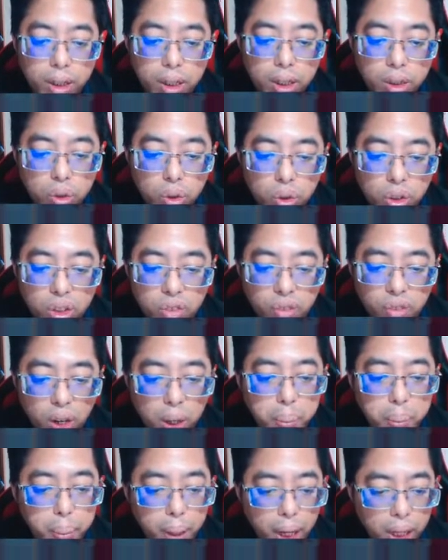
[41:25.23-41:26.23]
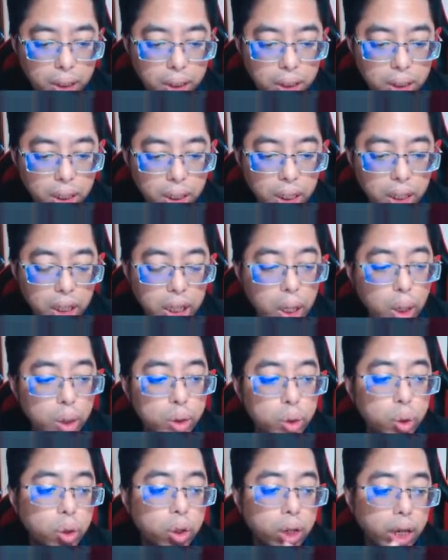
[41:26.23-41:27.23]
So the flowering plants, they
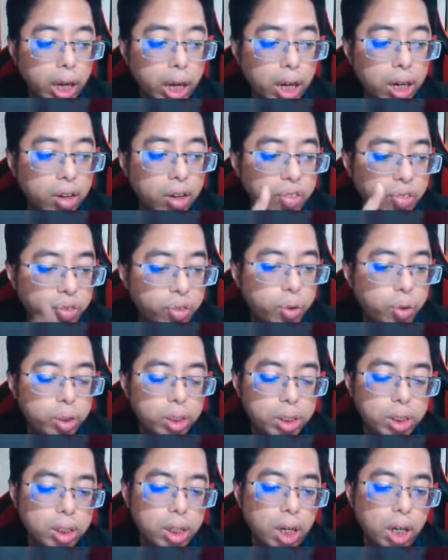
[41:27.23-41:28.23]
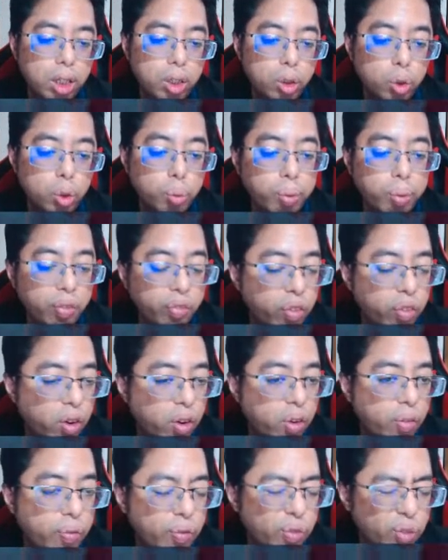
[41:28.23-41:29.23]
also create fruit. So
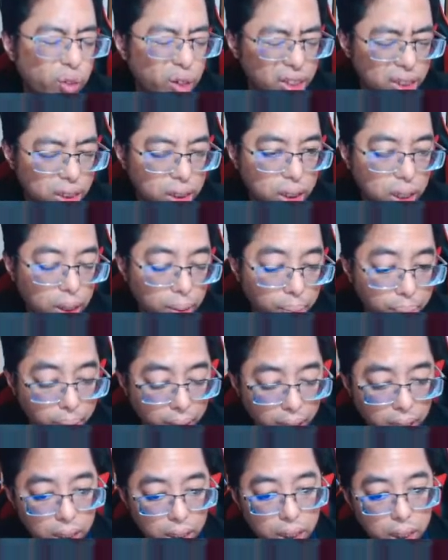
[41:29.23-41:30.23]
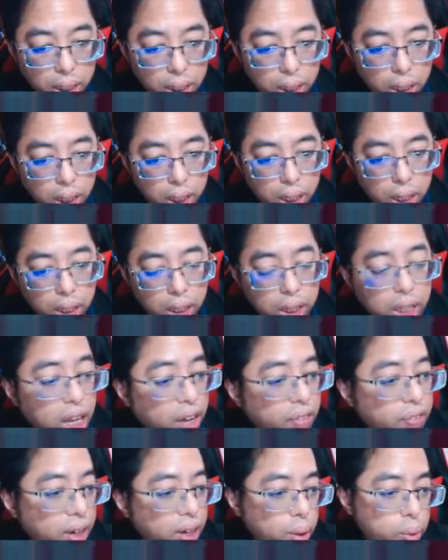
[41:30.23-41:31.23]
before fruits appear, they
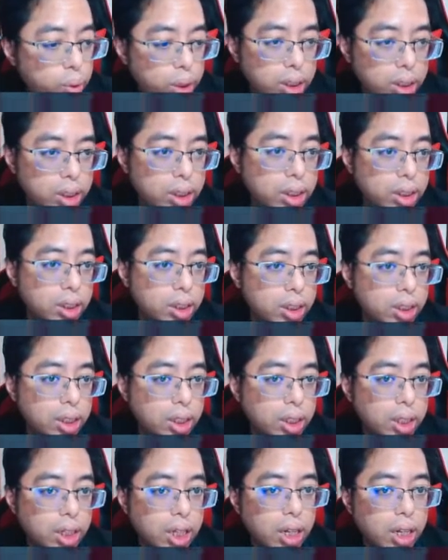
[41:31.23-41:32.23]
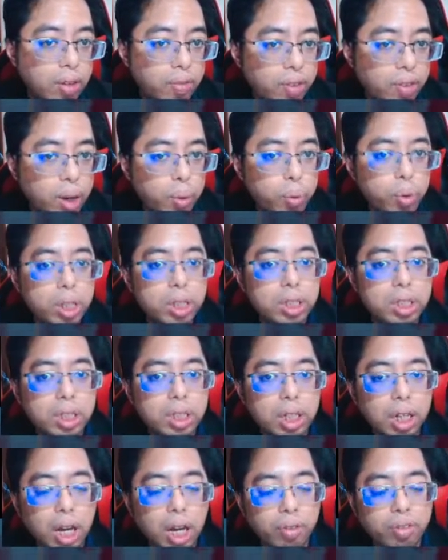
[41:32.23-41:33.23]
are flowers. Okay. Flowers,
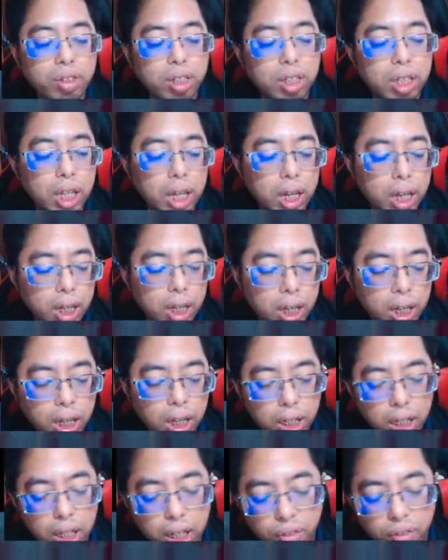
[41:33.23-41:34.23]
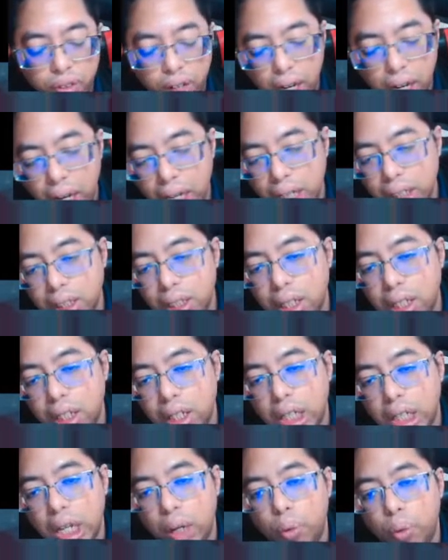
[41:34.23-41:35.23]
after they are fertilized,
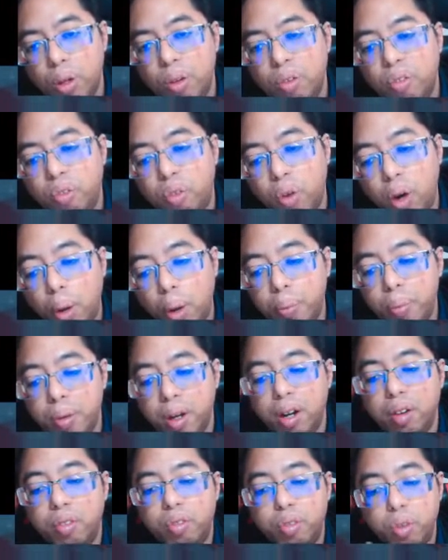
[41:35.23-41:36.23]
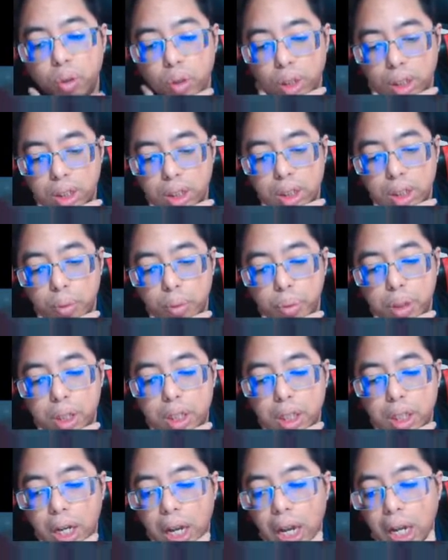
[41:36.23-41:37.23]
they will form fruits
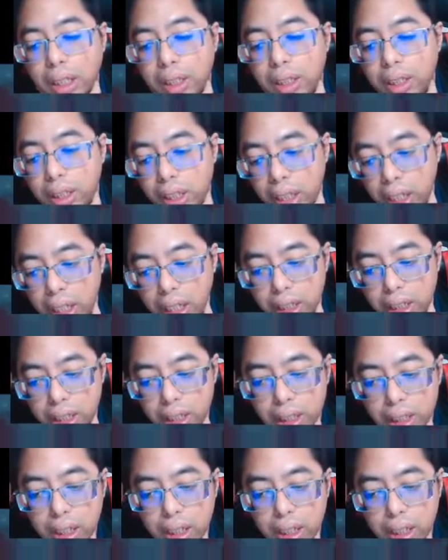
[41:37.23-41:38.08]
which has seeds.